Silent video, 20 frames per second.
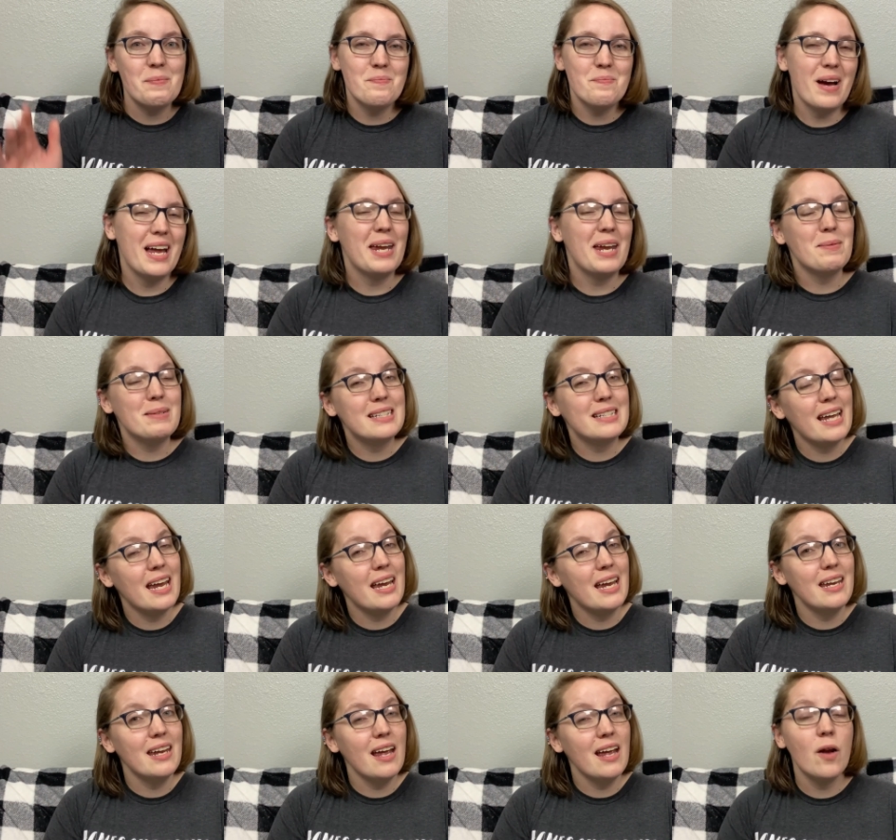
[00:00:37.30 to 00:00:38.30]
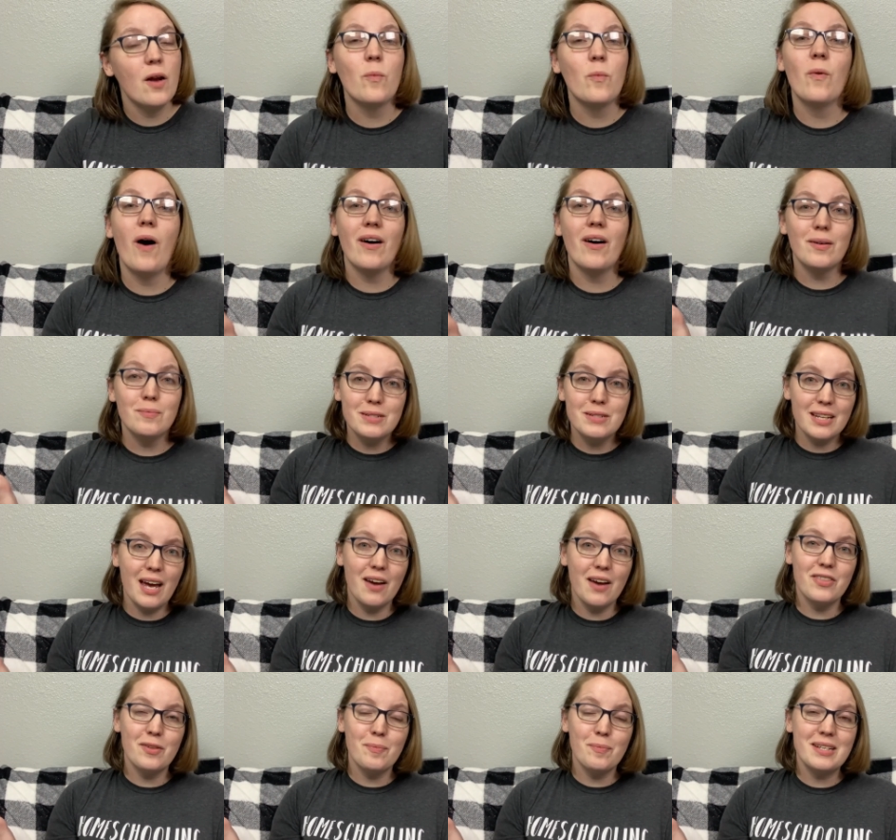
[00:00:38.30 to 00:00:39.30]
my name is Katie and welcome to Life
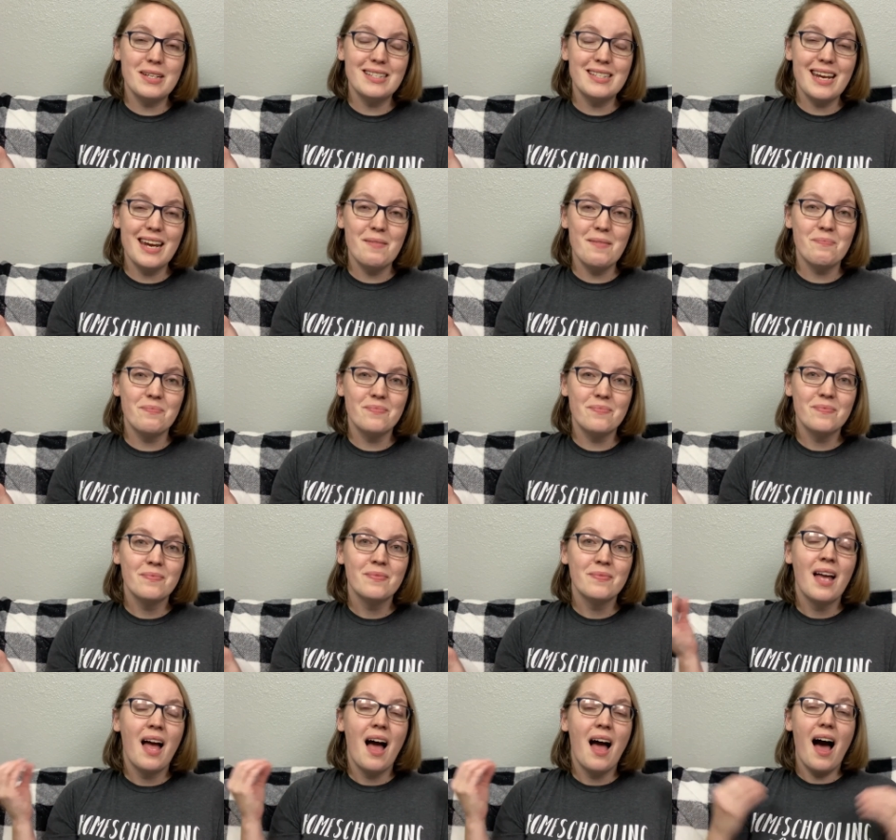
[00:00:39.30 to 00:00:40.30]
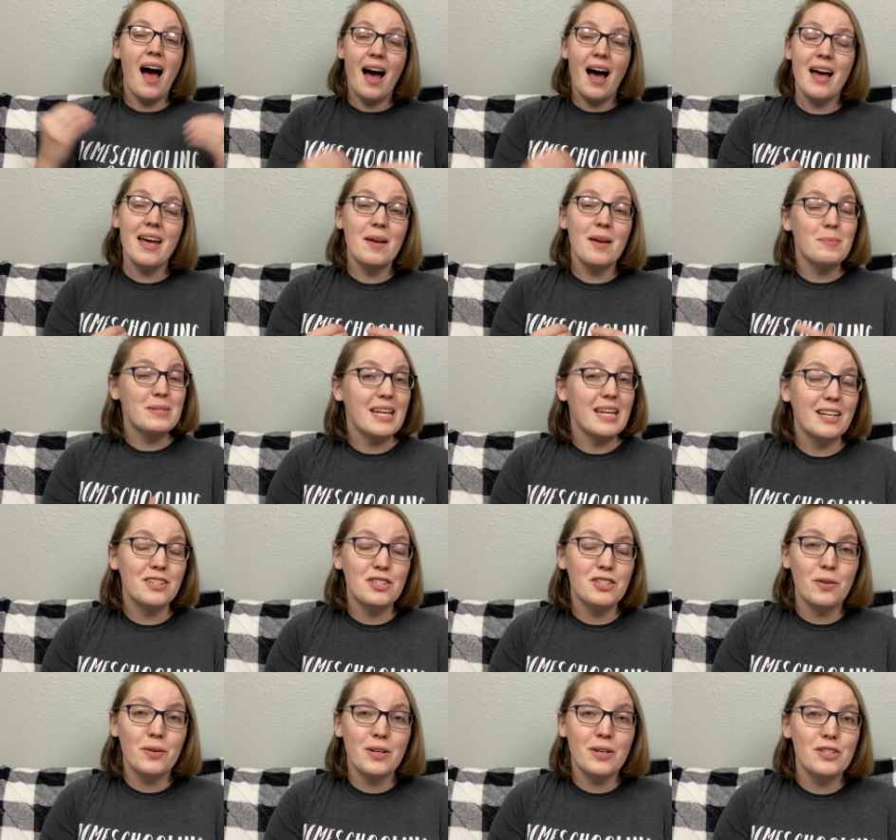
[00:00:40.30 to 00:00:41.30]
in the Mundane. I am second
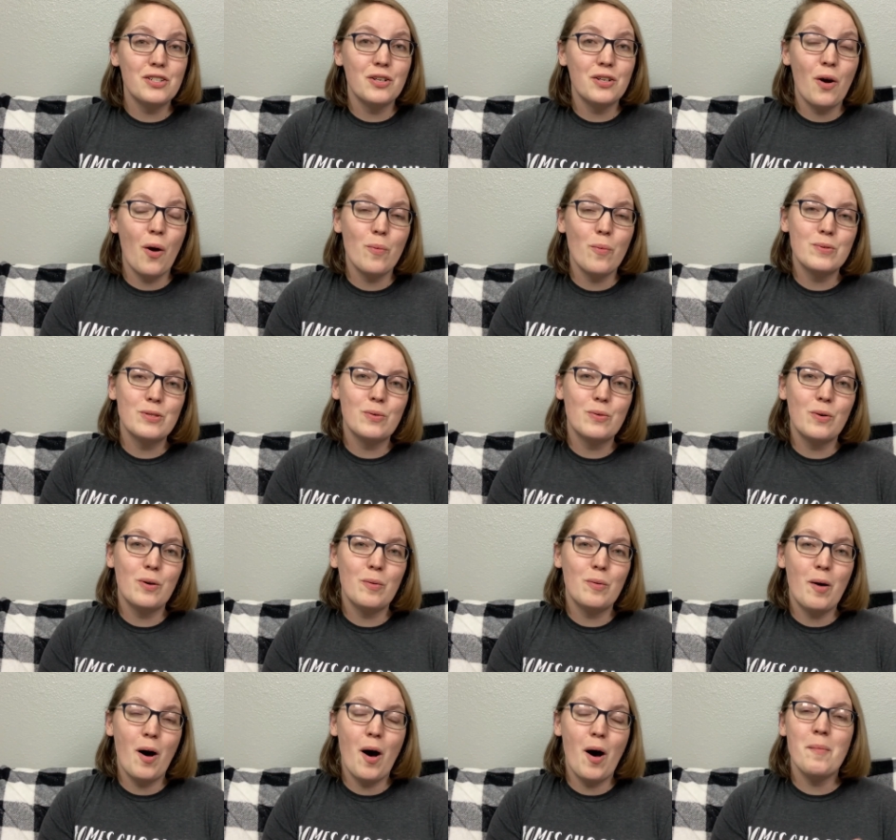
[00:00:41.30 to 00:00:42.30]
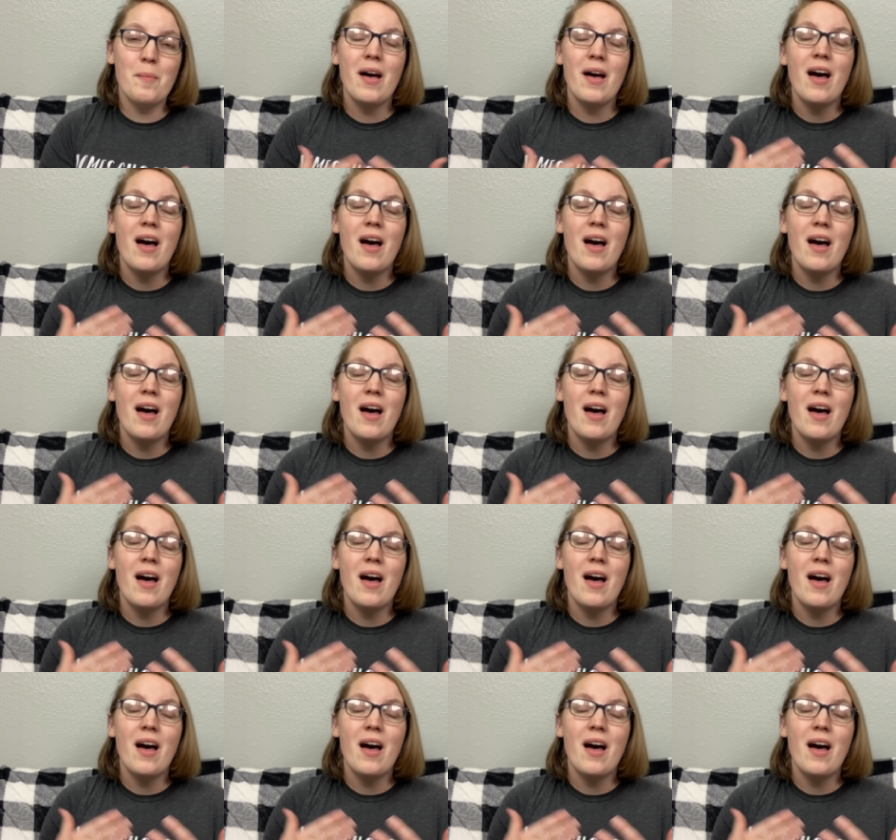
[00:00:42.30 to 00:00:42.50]
generation homeschool mom